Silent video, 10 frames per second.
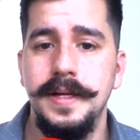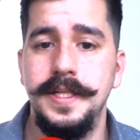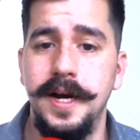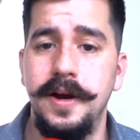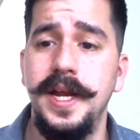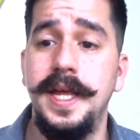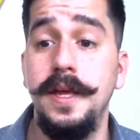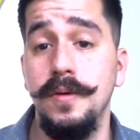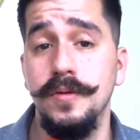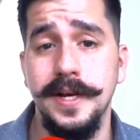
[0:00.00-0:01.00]
Jerry
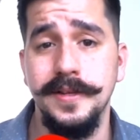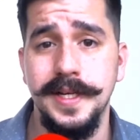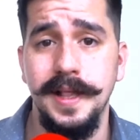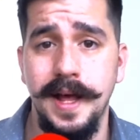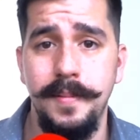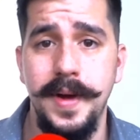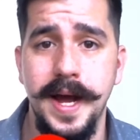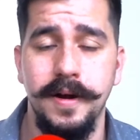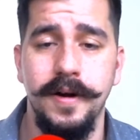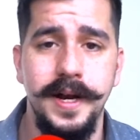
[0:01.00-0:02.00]
Hughes, outside linebacker.